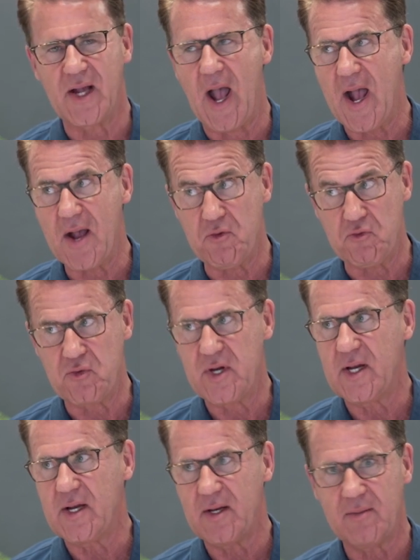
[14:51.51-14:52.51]
I
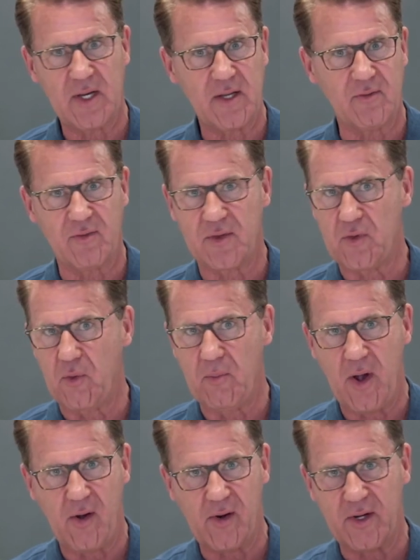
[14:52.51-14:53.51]
really believe with all
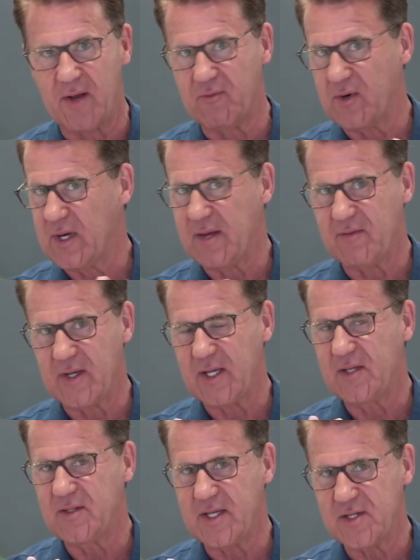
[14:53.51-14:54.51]
my heart that we're living
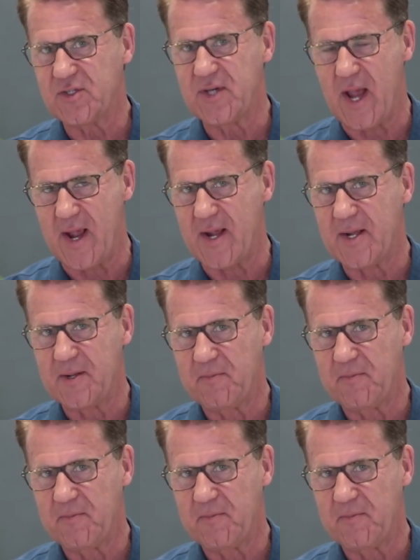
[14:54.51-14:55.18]
in this day,